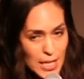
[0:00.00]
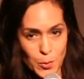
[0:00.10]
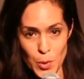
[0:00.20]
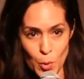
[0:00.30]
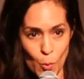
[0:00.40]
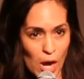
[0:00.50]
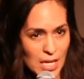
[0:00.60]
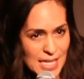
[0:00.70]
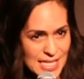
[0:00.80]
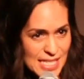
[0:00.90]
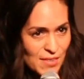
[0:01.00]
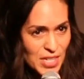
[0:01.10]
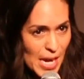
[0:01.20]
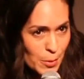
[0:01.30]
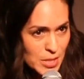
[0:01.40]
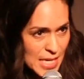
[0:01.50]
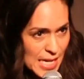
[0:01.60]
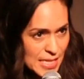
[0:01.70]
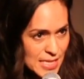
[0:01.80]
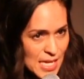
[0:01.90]
Like, we were walking 7-hour
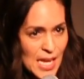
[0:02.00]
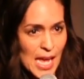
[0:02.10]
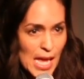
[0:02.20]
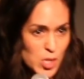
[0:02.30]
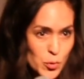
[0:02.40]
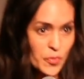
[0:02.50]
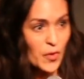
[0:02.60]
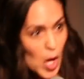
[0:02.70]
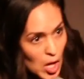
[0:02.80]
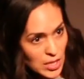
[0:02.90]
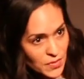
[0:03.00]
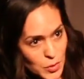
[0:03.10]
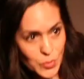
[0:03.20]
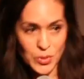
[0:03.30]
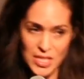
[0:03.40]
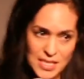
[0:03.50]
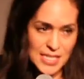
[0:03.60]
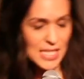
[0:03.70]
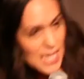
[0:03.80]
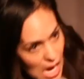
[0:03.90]
days, and you'd fall if you
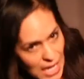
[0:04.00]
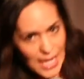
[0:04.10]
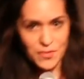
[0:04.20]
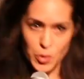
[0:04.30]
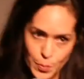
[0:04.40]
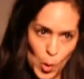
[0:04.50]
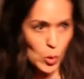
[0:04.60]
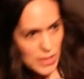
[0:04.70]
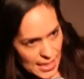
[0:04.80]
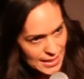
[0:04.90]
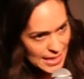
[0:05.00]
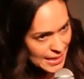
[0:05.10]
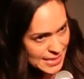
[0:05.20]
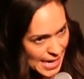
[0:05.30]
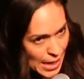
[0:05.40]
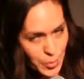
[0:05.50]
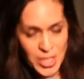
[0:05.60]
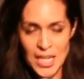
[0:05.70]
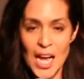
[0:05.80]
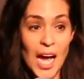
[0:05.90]
did not have your pole technique
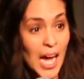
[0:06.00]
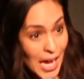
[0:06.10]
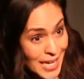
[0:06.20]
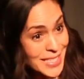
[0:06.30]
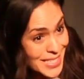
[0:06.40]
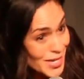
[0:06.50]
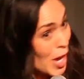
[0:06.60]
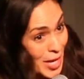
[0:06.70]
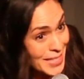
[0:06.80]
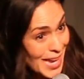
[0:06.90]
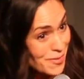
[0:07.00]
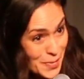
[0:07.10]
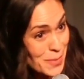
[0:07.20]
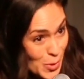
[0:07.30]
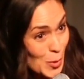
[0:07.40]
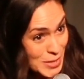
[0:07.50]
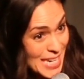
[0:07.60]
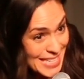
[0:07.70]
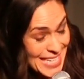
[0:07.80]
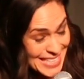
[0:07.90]
down. I did not have my pole
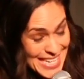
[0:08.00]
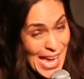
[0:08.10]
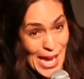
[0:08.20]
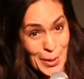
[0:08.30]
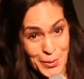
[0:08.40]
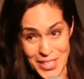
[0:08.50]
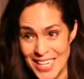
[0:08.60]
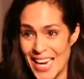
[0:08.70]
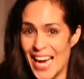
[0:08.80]
technique down.